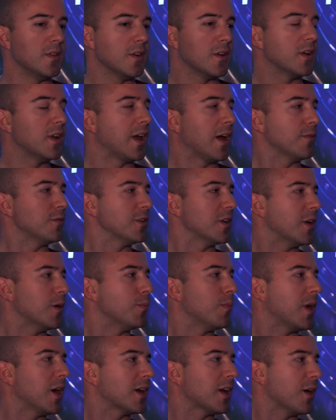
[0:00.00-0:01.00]
they're going to have to
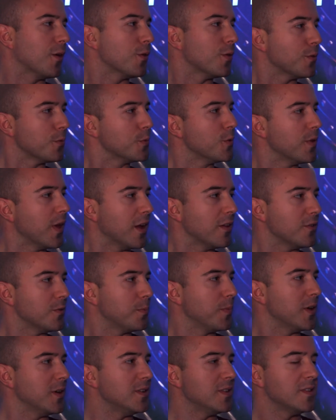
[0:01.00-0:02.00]
come back out through that
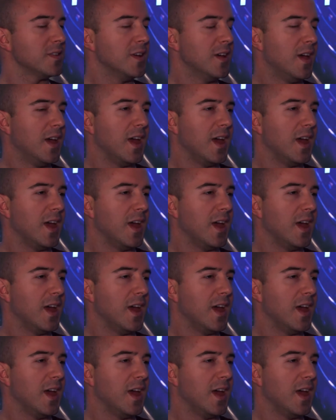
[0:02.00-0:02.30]
space,